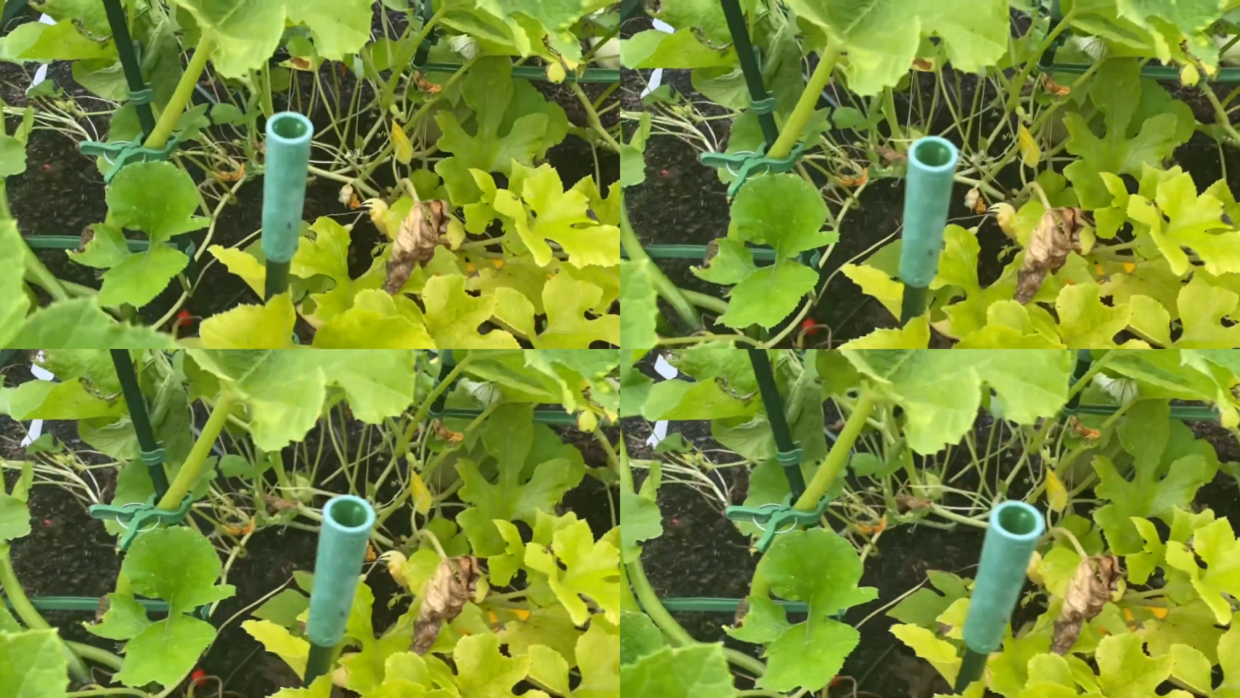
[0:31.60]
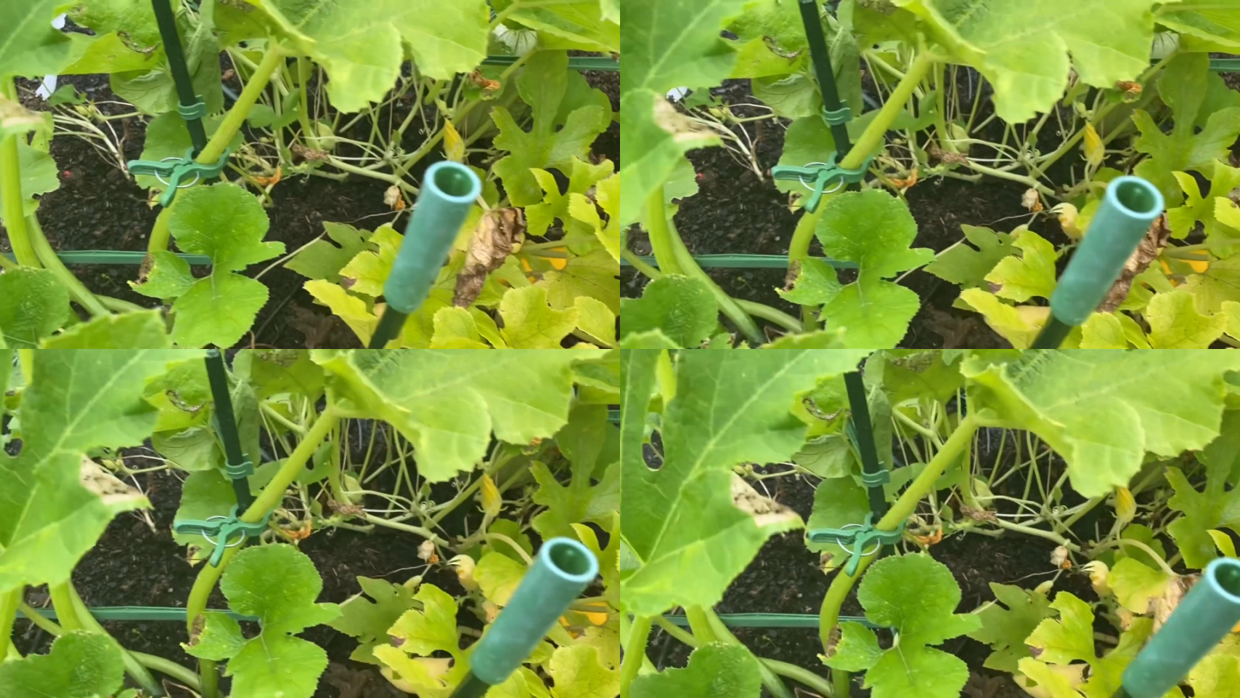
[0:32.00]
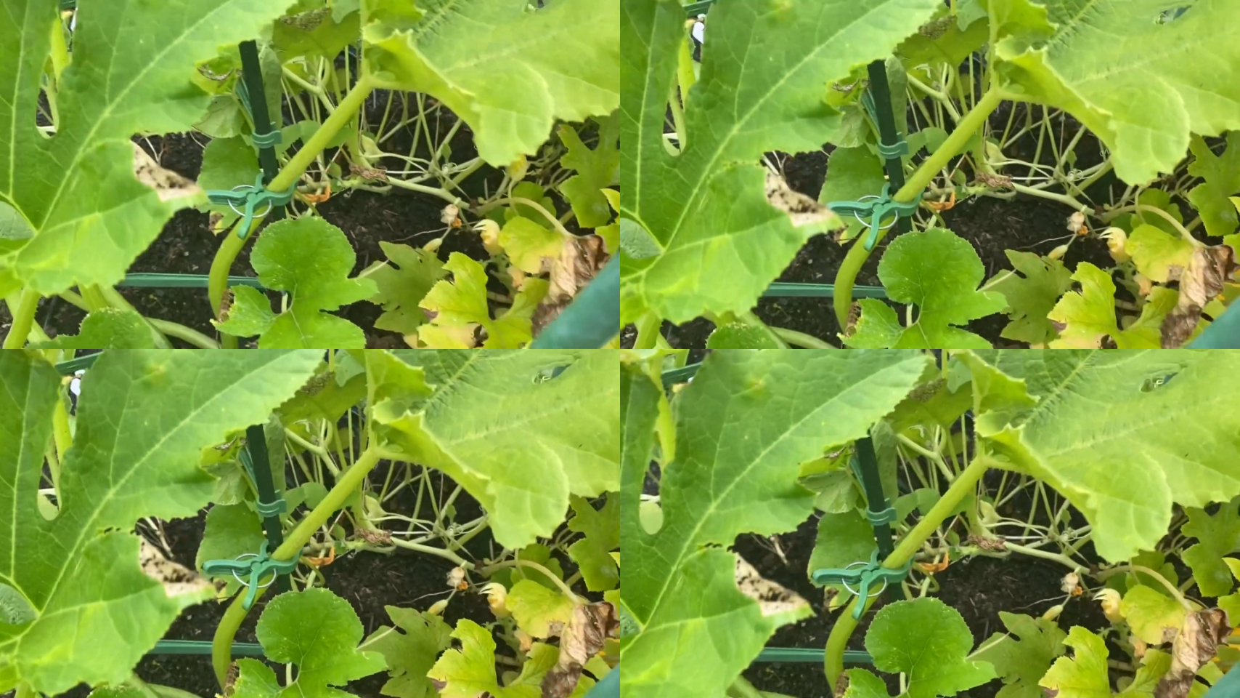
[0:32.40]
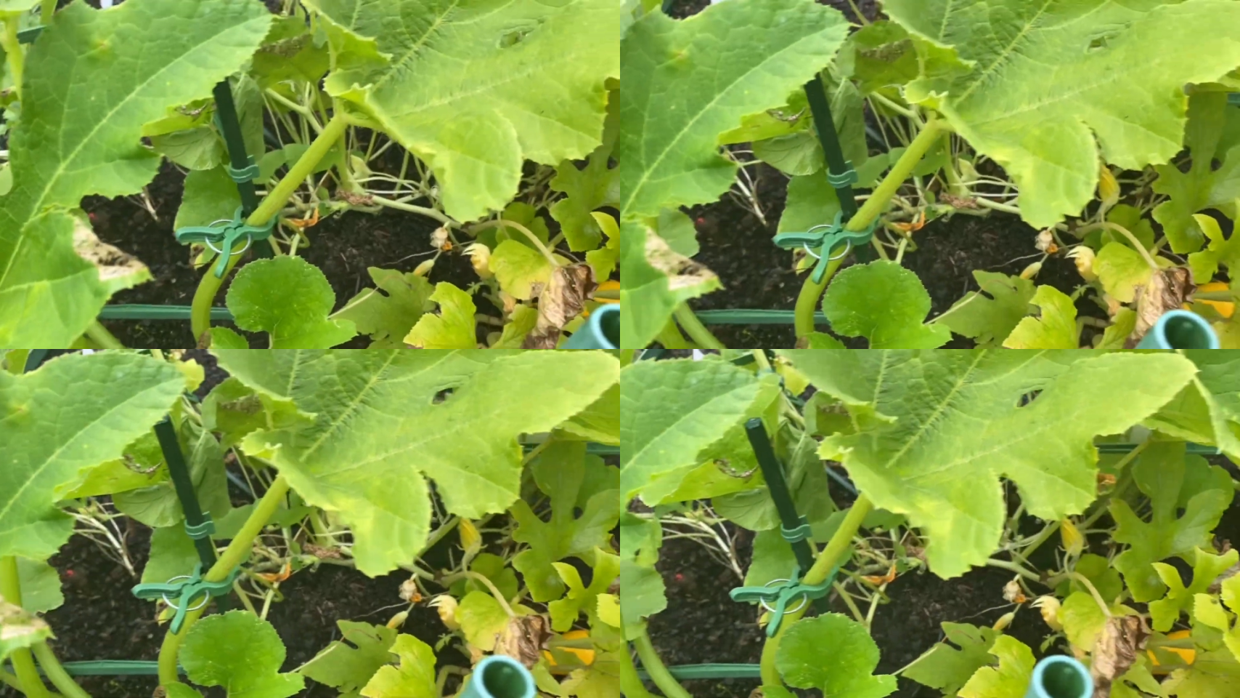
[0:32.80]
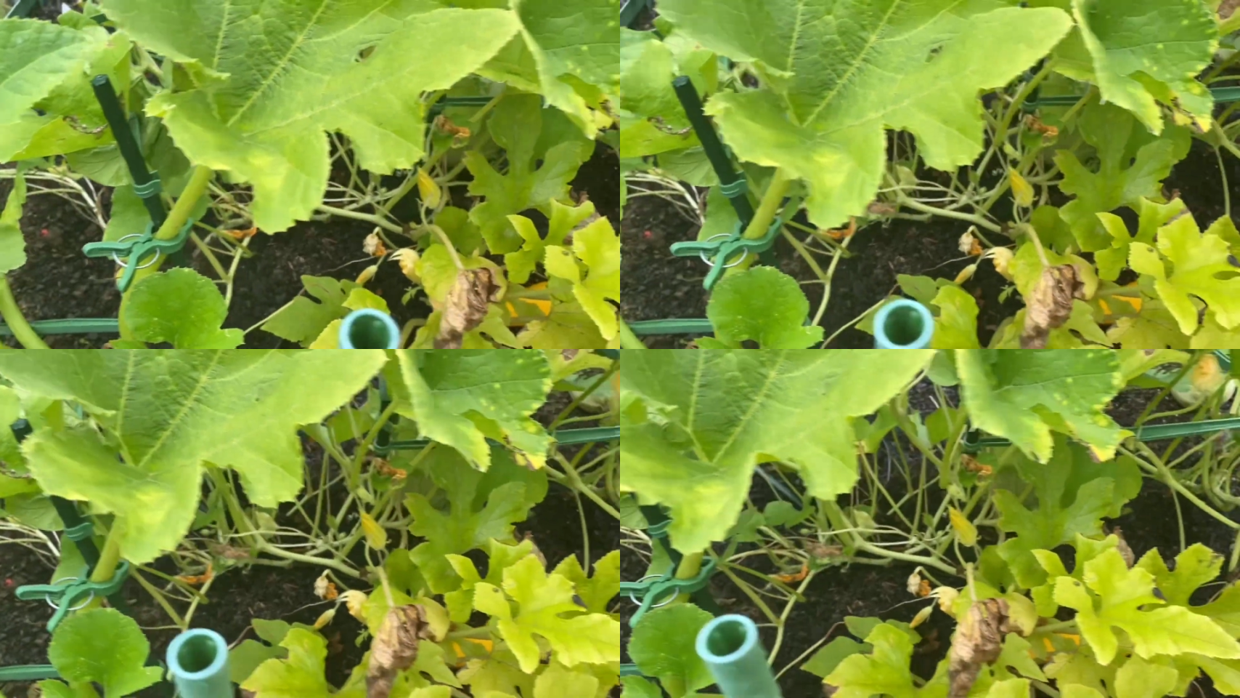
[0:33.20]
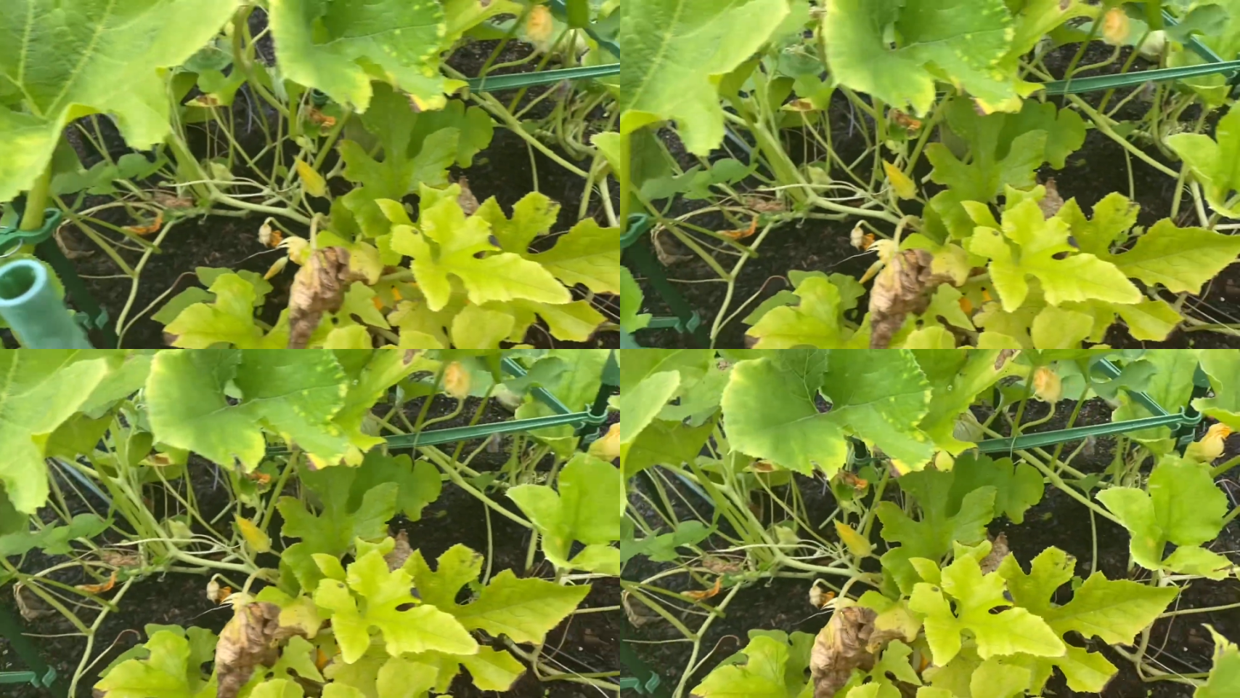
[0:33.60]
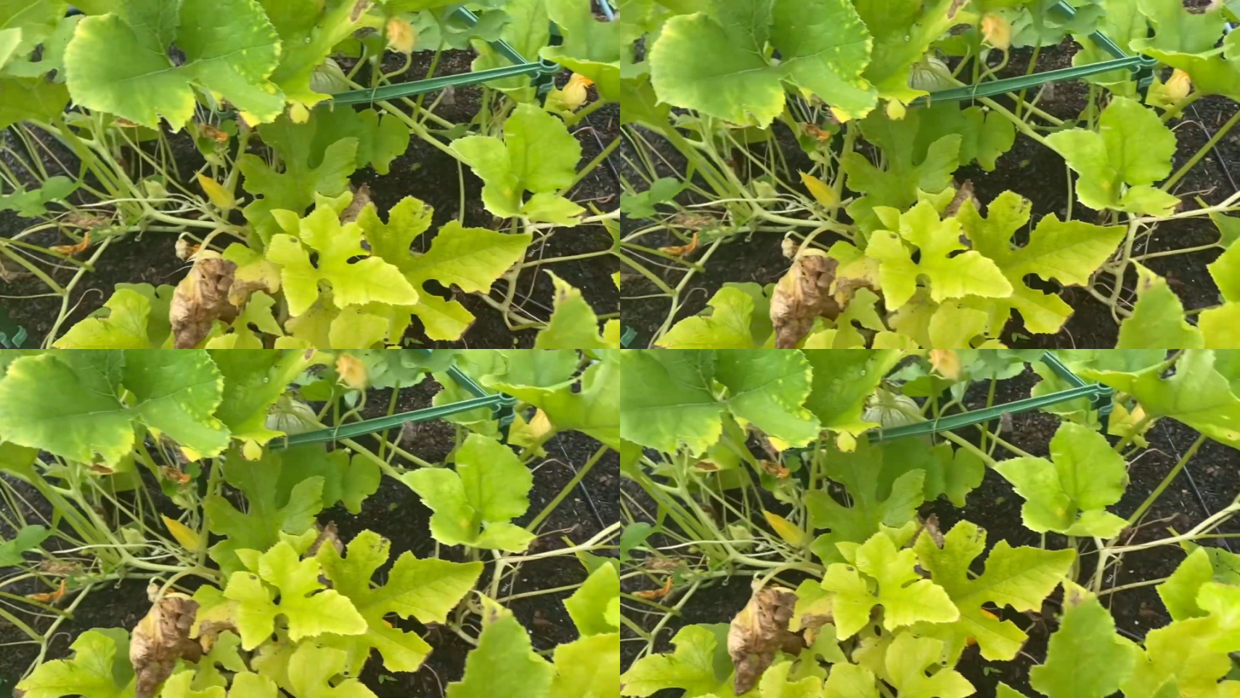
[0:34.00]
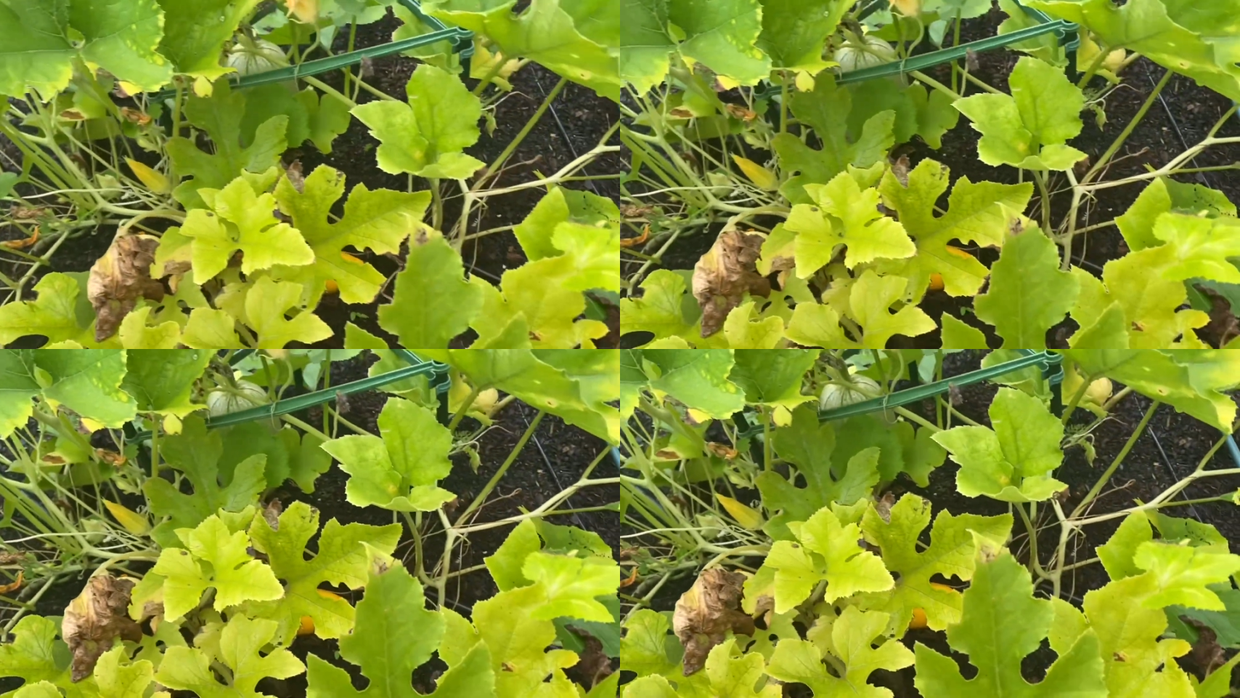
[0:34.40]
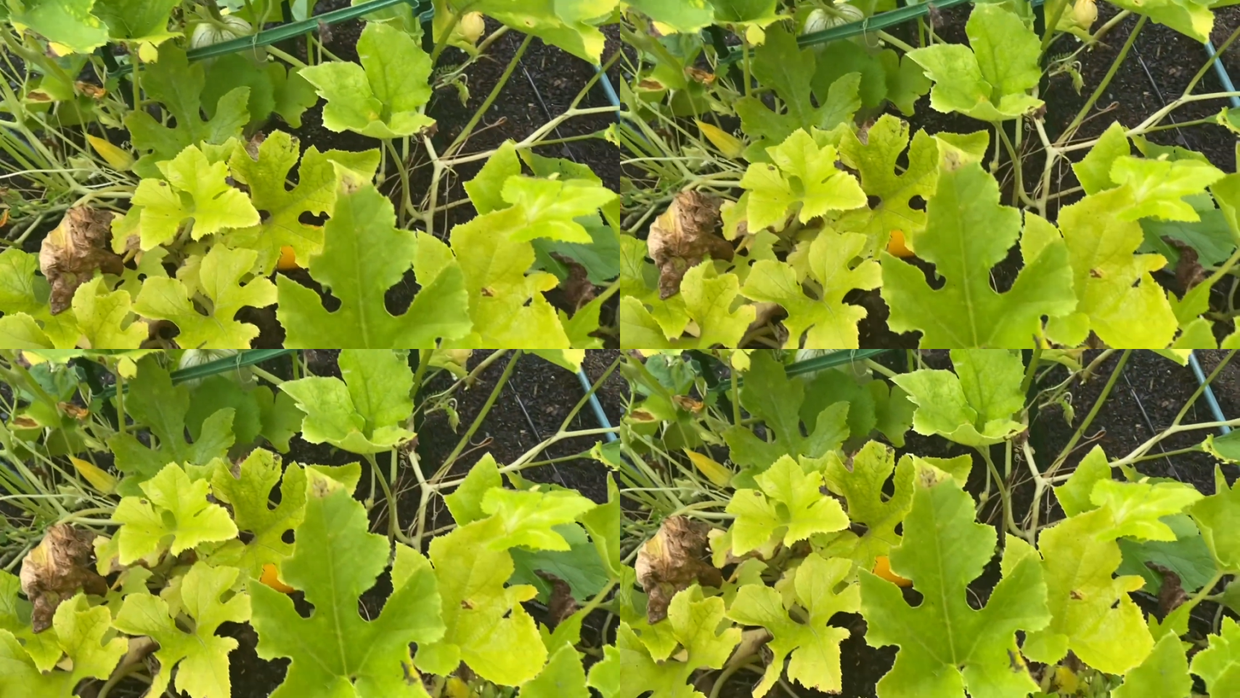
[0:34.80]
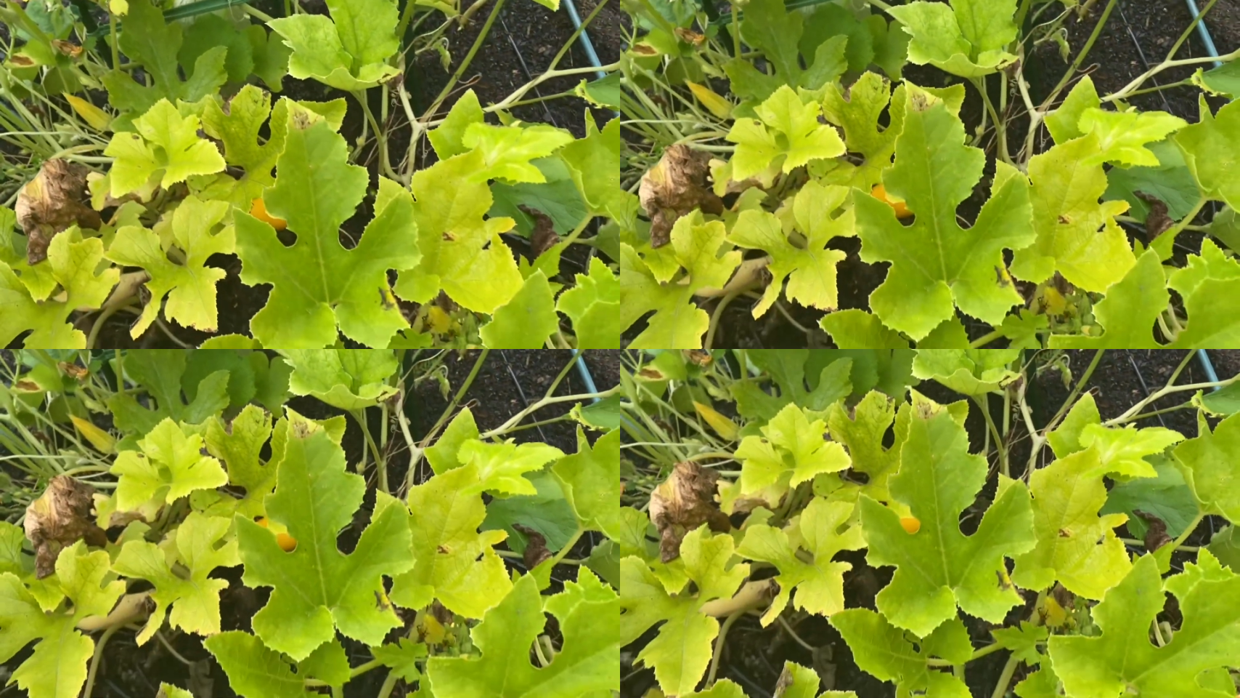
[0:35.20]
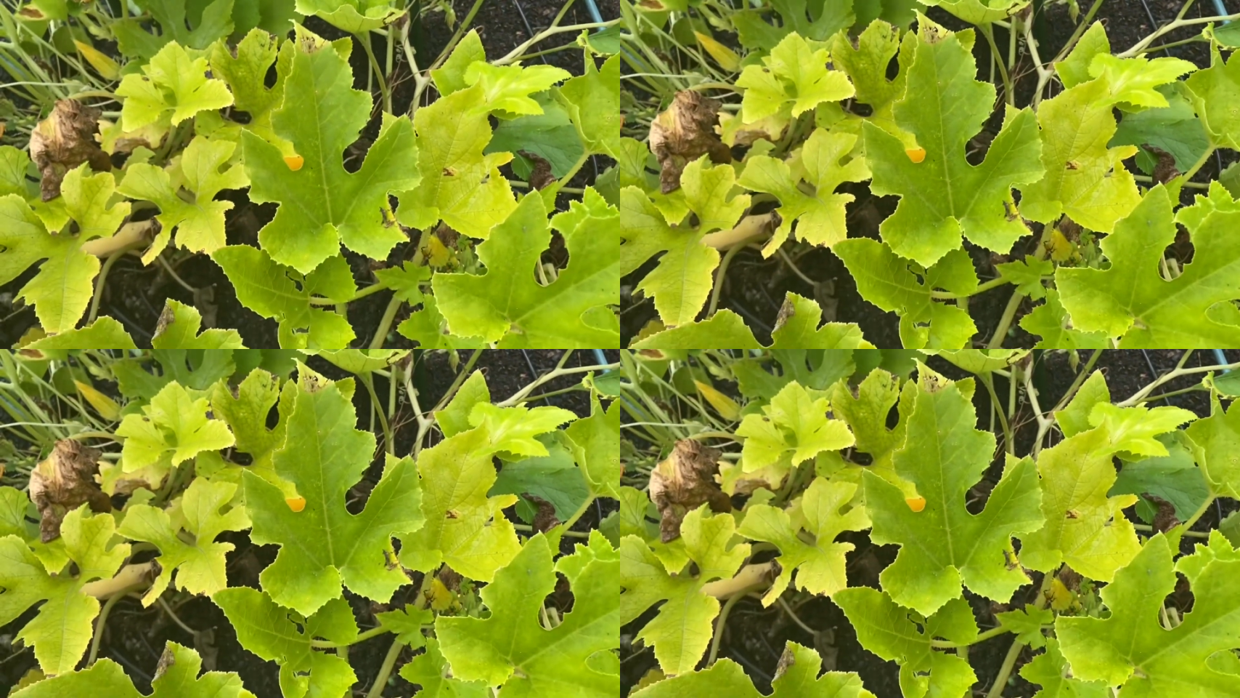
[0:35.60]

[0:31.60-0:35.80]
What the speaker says: [unreadable: no face in view]